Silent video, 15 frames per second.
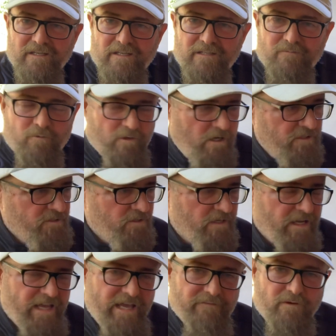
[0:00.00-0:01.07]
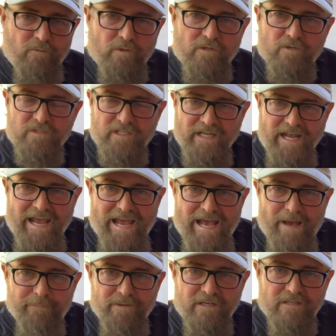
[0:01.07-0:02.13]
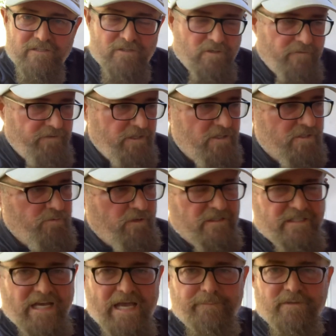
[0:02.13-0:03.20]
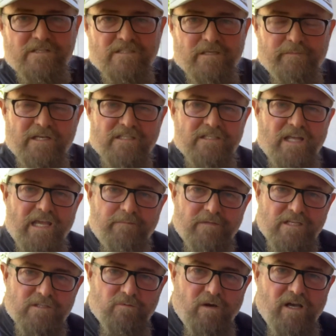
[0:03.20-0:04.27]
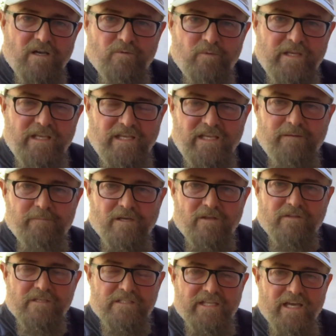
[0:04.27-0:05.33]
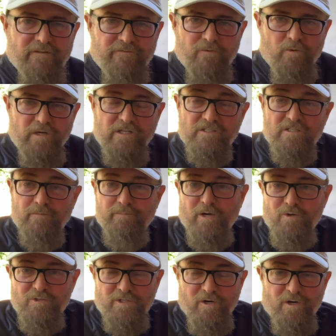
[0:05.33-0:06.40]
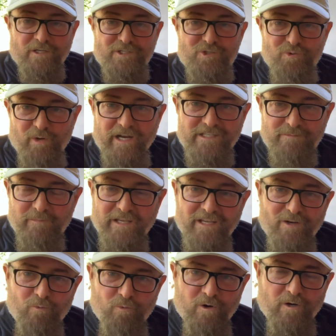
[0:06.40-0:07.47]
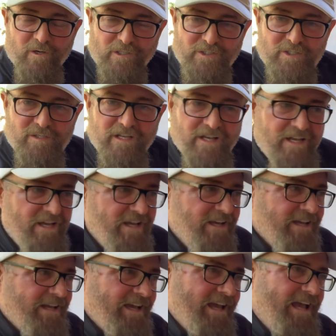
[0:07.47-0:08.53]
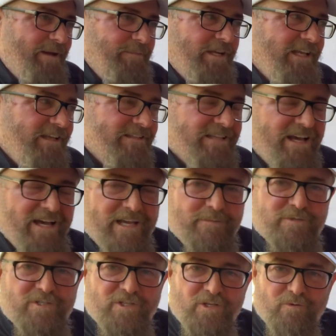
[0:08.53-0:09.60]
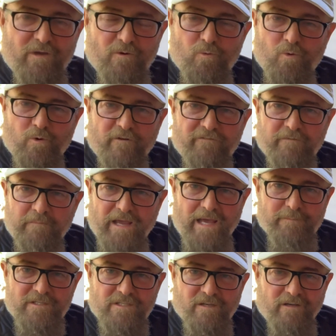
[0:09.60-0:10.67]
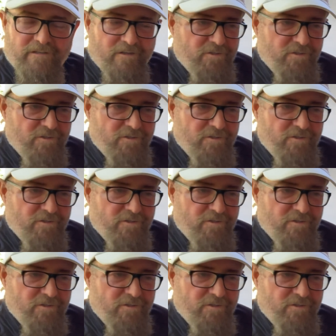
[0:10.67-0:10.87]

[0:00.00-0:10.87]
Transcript: We're also going to have it where there's an app. So if you just want to type in somebody's name, guess what? We email this out for you. It's a postcard. Direct mail works. How many times do you order from Amazon?